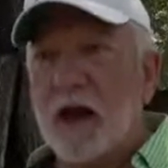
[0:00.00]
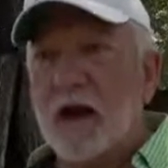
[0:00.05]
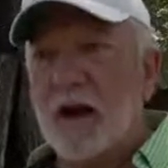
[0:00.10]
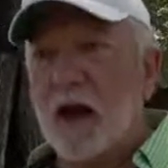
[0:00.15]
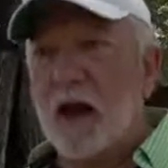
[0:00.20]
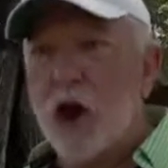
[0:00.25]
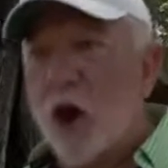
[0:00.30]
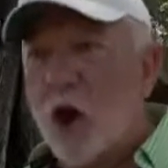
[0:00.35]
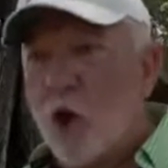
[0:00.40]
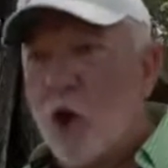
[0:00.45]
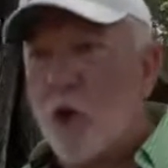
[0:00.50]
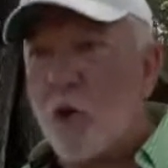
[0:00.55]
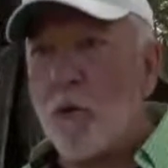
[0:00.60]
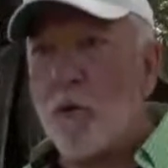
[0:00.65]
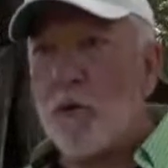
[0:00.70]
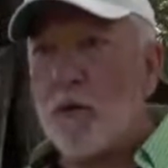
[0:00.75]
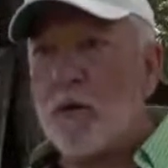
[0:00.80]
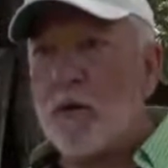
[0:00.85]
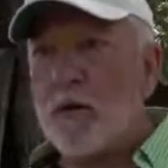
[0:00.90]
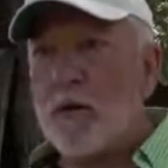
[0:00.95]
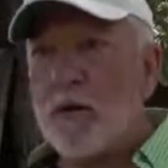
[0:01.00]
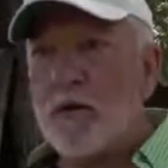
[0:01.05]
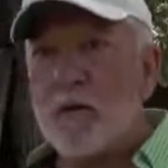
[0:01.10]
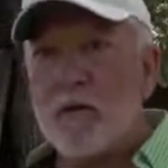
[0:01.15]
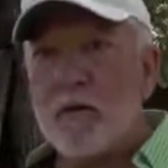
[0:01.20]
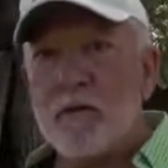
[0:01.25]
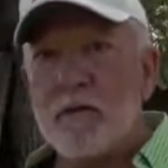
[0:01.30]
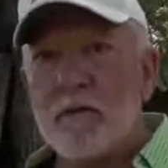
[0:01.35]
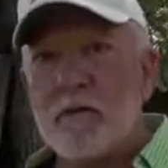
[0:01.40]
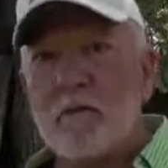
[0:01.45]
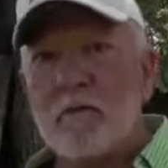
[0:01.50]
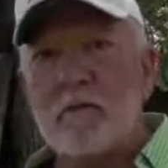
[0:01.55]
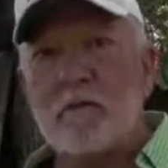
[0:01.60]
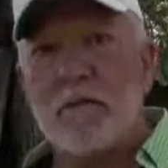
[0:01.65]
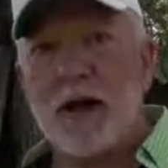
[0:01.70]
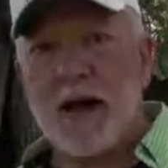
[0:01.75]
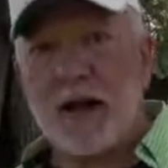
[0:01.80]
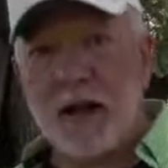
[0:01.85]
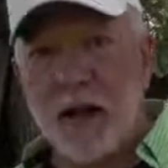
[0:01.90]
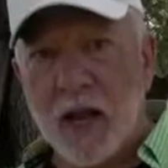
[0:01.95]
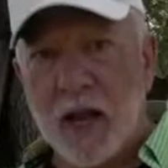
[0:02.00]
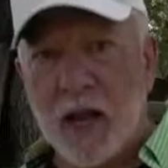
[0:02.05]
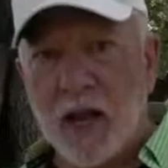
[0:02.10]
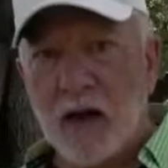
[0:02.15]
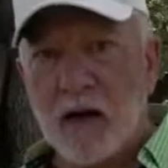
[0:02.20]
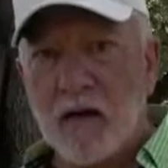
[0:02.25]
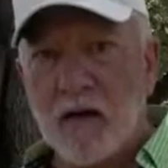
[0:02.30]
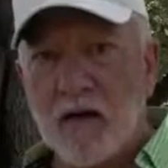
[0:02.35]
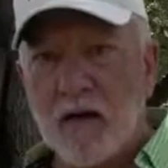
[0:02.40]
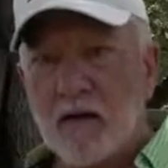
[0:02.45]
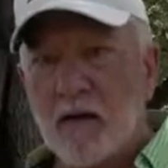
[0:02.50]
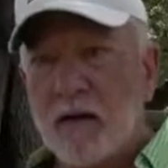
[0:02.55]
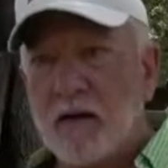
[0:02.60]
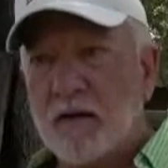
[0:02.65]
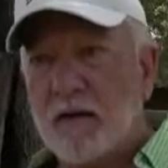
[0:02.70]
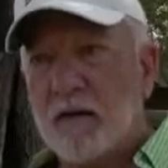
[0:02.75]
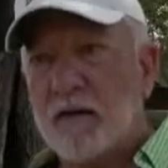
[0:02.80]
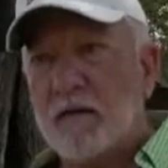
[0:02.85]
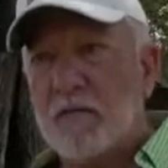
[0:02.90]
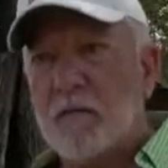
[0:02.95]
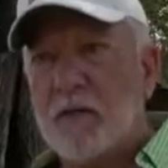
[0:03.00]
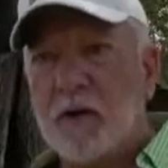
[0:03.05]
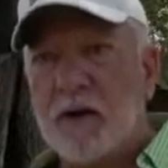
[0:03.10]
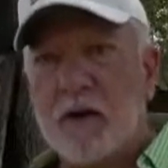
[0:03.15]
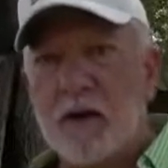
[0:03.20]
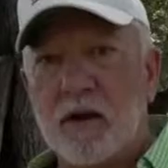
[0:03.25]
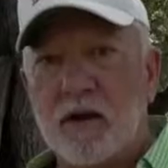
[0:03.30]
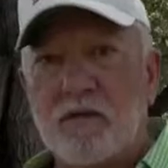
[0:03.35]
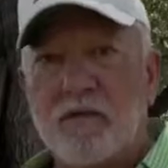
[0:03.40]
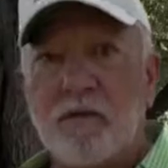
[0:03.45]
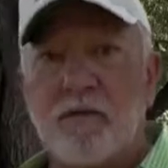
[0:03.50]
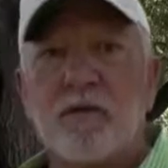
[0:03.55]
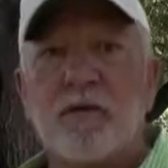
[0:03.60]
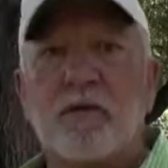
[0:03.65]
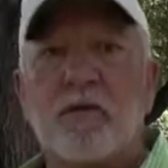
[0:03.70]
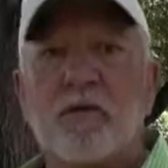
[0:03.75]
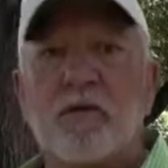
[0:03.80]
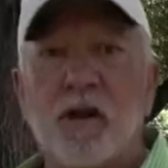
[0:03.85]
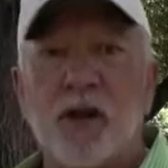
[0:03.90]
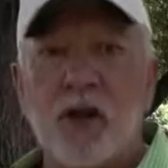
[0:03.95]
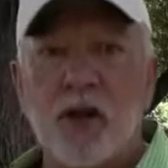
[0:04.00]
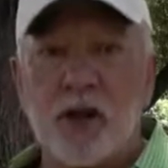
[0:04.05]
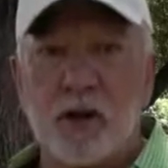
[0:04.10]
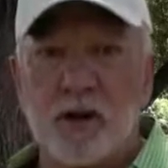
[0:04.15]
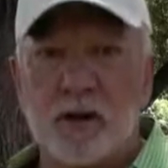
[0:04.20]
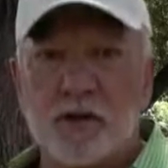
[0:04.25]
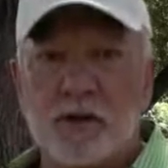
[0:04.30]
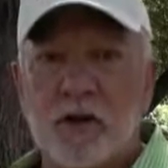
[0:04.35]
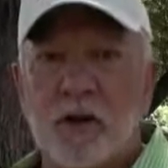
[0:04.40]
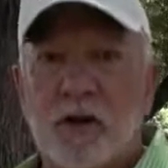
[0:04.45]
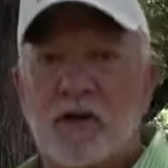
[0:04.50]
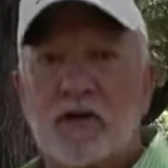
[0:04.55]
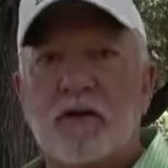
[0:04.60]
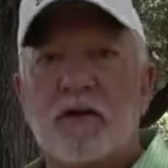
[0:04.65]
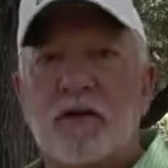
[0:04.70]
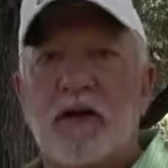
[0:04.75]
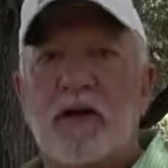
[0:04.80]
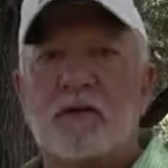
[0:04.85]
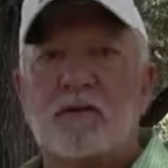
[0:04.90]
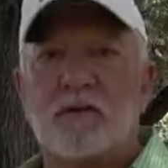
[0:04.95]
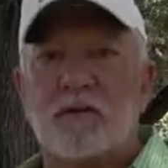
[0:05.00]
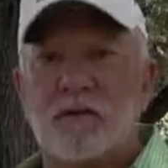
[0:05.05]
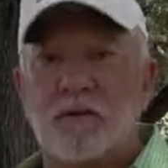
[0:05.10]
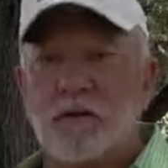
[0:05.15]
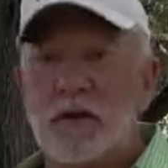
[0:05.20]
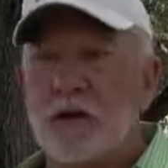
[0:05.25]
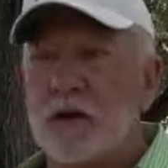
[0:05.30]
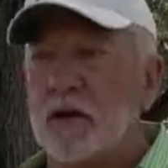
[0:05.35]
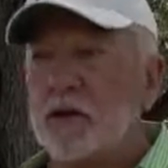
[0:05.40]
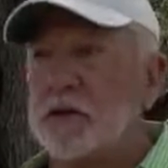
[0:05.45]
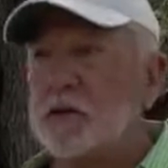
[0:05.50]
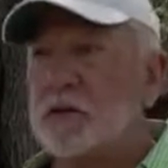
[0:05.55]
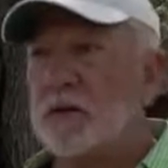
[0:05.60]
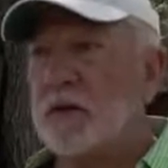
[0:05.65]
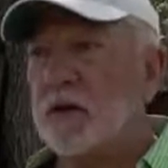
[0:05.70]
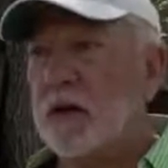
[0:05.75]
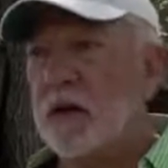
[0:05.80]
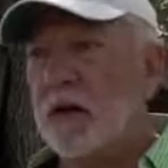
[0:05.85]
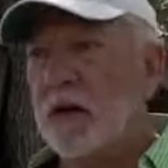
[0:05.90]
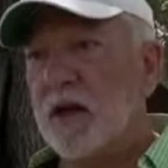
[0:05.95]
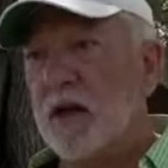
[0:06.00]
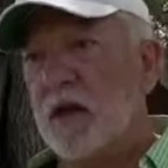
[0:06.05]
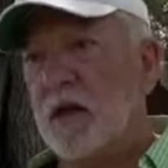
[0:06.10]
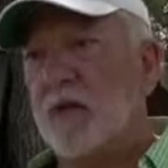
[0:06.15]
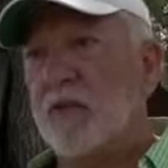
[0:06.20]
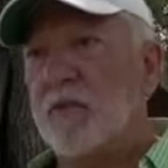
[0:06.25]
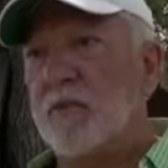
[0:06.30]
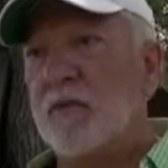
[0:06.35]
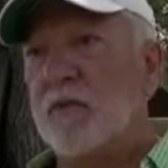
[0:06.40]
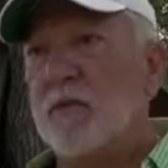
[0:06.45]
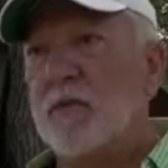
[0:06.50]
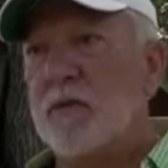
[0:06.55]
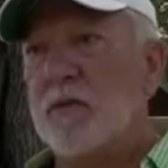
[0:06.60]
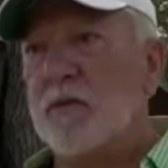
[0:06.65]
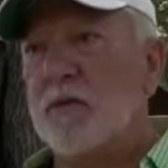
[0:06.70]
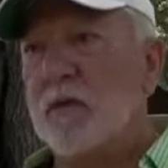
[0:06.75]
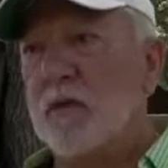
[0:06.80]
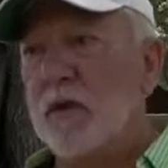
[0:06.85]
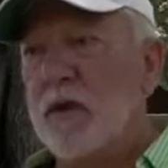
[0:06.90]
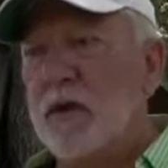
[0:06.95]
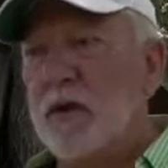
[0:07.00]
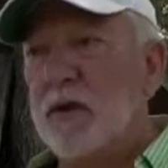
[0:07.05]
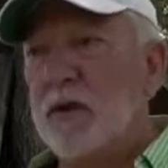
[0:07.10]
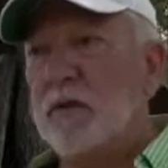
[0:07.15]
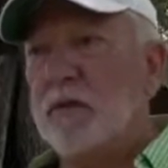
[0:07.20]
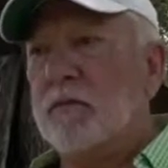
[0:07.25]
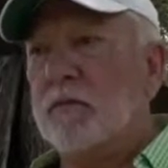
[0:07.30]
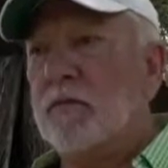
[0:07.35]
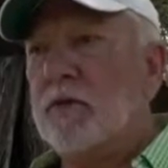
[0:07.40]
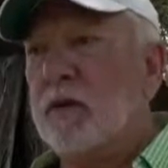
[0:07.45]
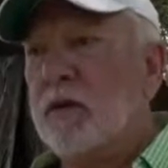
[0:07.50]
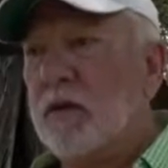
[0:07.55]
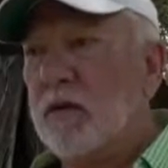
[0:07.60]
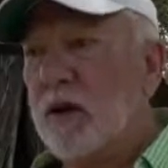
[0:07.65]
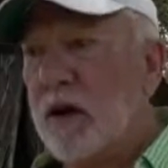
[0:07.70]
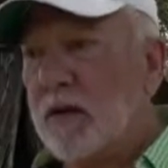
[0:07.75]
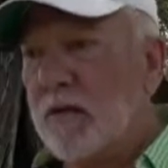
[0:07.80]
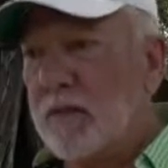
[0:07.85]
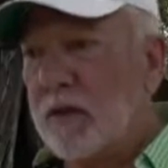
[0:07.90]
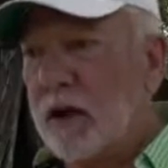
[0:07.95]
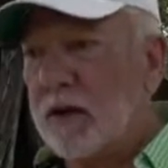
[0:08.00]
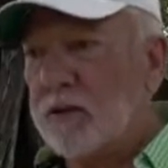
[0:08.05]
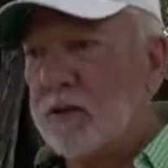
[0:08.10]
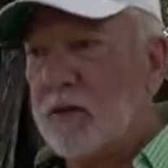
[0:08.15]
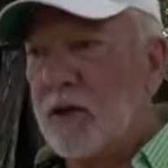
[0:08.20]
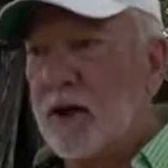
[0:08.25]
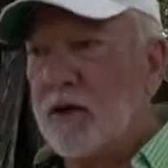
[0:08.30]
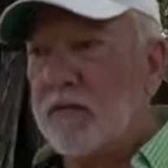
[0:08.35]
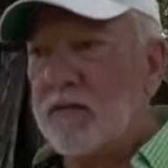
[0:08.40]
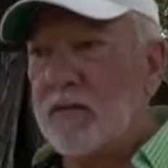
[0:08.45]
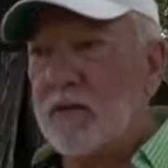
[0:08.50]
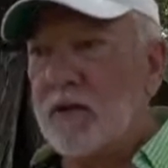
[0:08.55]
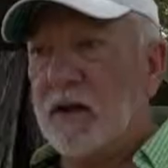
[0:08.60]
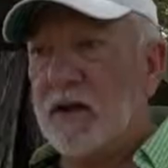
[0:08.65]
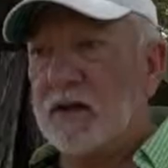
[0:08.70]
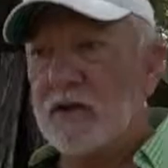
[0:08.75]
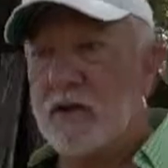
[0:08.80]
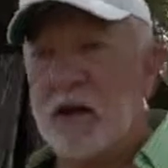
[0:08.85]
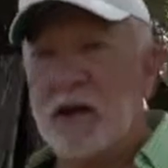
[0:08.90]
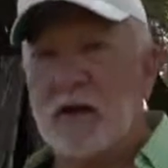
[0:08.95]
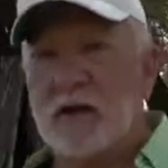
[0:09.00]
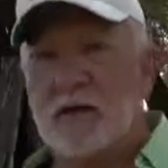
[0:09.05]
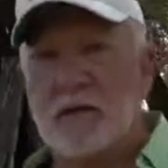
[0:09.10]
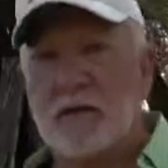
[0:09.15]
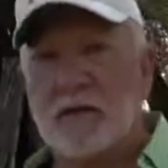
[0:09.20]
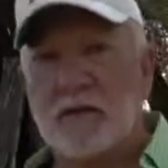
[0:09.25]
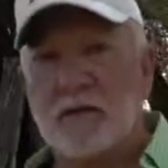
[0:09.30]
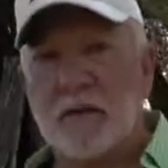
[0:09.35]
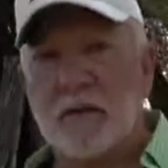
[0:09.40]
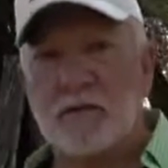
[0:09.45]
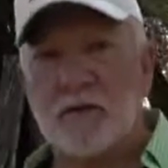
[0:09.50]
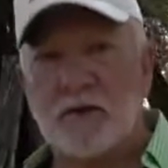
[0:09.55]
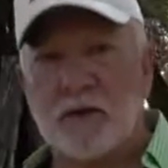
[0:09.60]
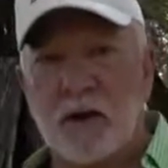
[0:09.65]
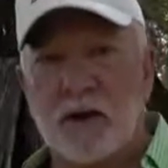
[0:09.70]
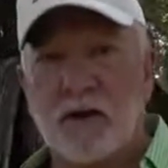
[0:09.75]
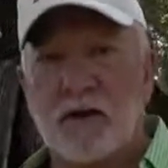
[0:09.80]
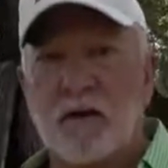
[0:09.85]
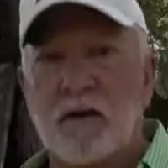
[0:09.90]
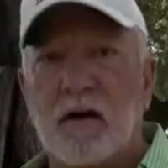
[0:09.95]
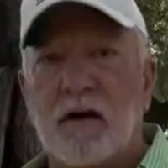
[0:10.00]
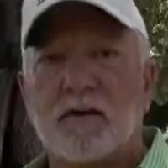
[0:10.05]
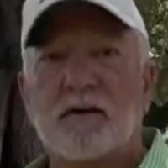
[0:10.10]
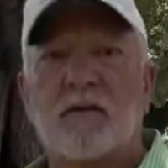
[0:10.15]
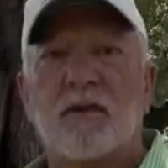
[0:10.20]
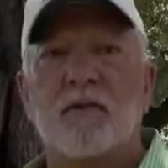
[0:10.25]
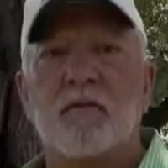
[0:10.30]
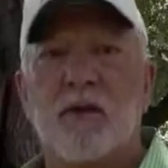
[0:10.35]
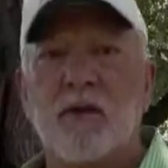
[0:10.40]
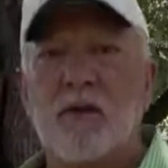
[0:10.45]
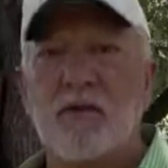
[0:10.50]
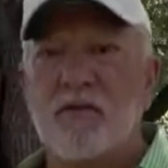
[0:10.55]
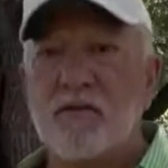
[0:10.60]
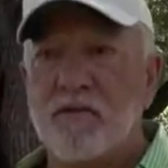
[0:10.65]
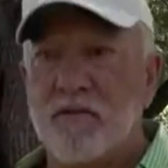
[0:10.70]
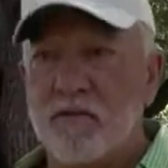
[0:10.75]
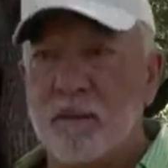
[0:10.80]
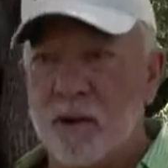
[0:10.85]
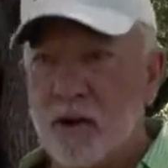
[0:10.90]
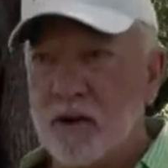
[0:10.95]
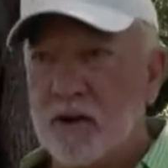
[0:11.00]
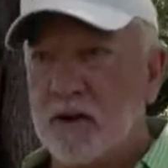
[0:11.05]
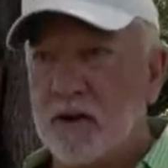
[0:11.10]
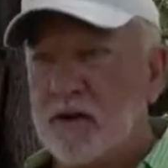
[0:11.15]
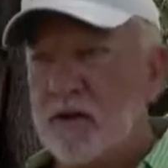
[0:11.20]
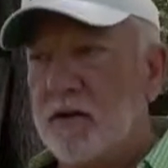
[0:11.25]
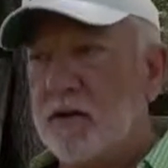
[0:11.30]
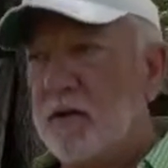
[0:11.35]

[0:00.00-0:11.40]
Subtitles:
I hope by now, been on here for 3 years, talking to you guys for 3 years. I hope I try to come straight across and be your friend.